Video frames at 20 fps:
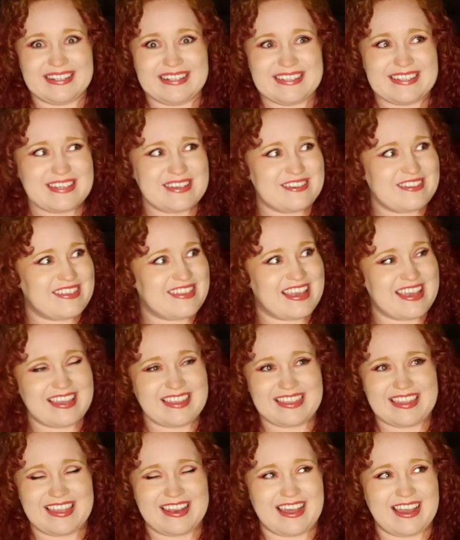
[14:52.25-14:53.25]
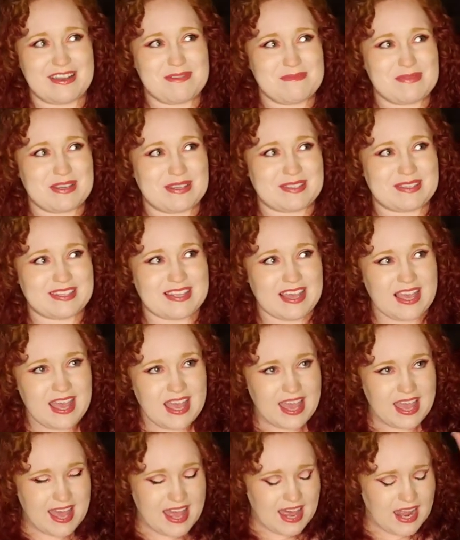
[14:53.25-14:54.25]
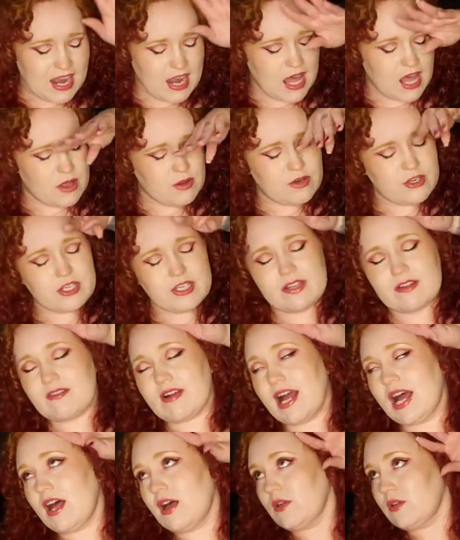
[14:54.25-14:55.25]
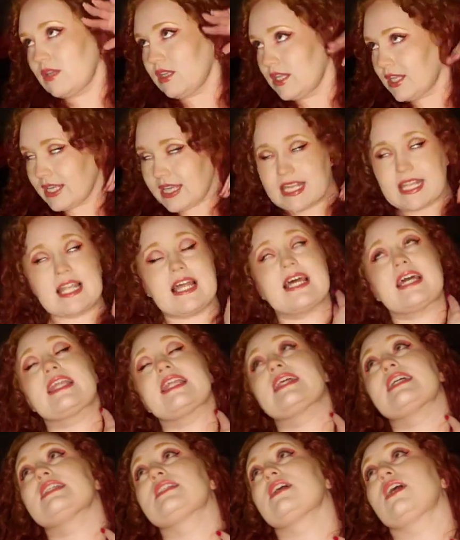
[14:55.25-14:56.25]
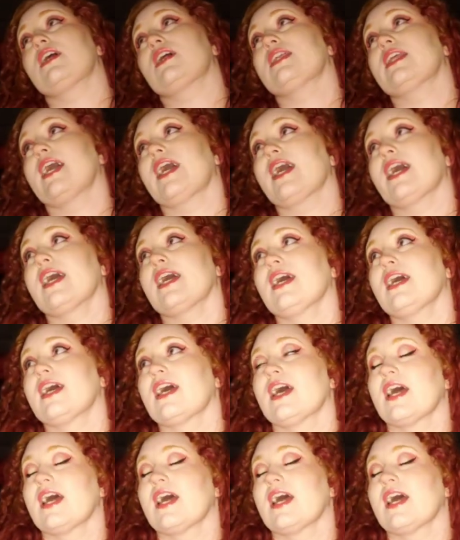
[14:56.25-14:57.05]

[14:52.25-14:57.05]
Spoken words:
Do you think that I'm just lounging around looking like this all day?